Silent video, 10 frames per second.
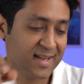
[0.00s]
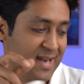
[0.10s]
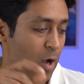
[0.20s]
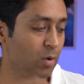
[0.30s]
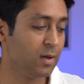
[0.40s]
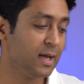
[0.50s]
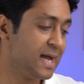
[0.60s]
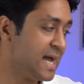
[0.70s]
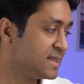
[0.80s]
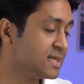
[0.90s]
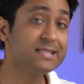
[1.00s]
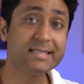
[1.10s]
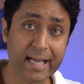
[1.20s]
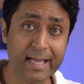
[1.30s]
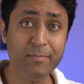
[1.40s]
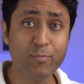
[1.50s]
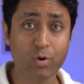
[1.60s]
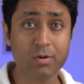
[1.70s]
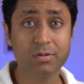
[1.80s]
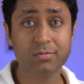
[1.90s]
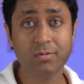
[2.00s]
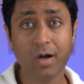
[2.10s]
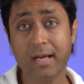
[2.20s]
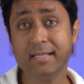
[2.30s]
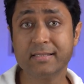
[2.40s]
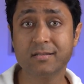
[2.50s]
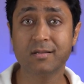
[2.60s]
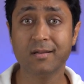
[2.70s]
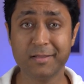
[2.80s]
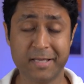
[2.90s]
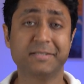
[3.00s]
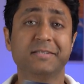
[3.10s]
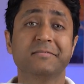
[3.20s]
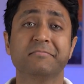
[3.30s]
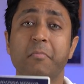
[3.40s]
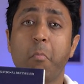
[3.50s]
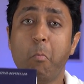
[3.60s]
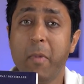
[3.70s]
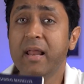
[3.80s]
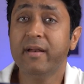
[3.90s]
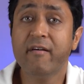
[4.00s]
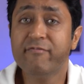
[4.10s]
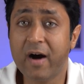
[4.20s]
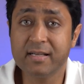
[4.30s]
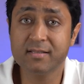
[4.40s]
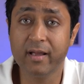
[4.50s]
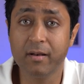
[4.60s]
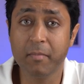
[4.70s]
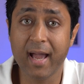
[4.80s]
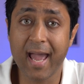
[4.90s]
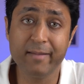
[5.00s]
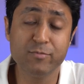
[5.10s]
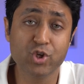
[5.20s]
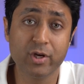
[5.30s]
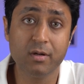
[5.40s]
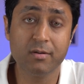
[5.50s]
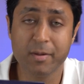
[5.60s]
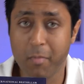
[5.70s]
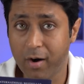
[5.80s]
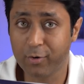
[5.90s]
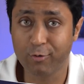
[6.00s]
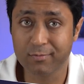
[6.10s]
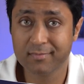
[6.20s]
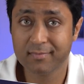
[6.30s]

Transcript: Now, the second book is this, Millionaire Fastlane by MJ DeMarco.